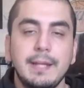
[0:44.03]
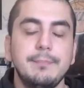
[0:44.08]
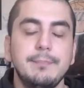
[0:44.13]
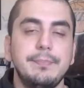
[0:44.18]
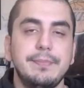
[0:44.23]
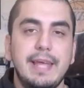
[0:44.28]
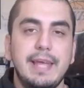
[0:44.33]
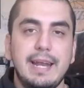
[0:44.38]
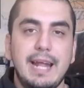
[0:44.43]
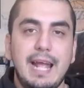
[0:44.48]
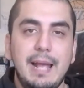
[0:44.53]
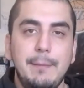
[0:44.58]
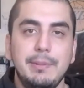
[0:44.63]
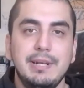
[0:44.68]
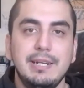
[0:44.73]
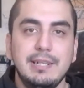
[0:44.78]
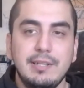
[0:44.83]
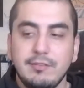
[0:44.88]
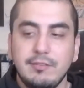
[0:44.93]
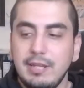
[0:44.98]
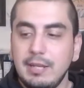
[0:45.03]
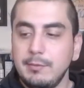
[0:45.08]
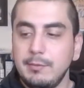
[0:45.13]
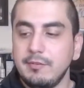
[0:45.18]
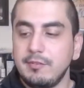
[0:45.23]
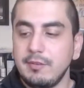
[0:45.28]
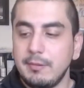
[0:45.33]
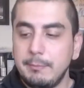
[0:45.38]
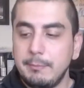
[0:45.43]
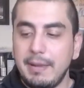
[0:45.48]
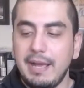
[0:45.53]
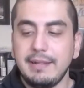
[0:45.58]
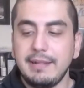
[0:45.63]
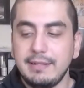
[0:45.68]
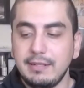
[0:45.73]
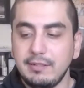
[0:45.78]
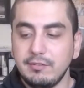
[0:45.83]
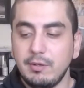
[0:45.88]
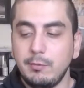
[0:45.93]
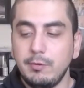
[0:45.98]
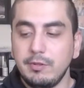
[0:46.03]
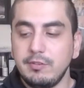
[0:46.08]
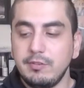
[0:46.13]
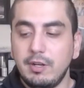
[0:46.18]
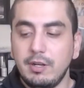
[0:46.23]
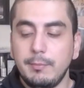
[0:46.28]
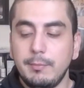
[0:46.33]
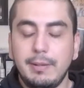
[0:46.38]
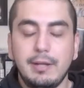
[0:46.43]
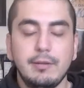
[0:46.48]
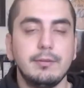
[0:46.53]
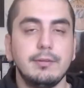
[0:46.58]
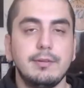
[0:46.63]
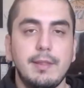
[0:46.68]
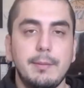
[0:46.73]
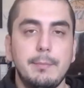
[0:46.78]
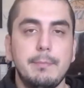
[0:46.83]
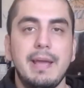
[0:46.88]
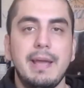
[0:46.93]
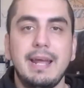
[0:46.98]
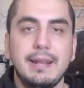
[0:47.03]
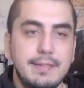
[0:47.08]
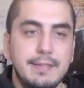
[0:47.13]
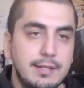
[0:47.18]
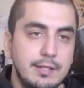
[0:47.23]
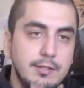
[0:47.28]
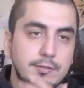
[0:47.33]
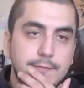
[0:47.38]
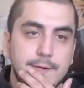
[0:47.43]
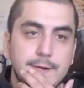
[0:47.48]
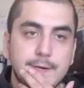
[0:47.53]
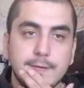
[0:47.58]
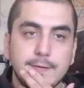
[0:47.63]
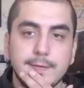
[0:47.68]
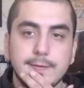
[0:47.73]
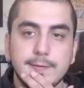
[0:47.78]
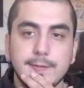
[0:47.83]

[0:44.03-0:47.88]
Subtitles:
that happen in this game and some bad things. I want to talk about the bad things first.